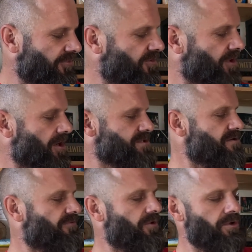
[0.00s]
For those
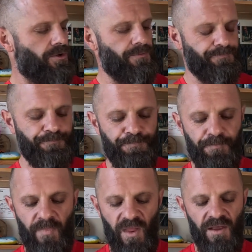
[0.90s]
of you
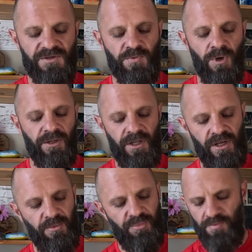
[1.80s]
that's
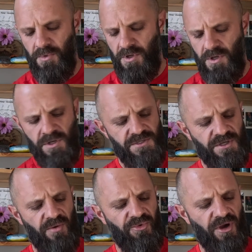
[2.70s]
wondering,
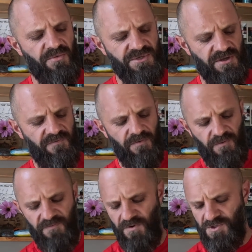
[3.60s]
sometimes
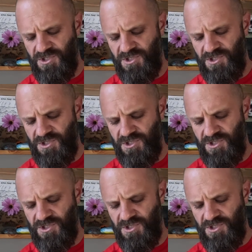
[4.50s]
if your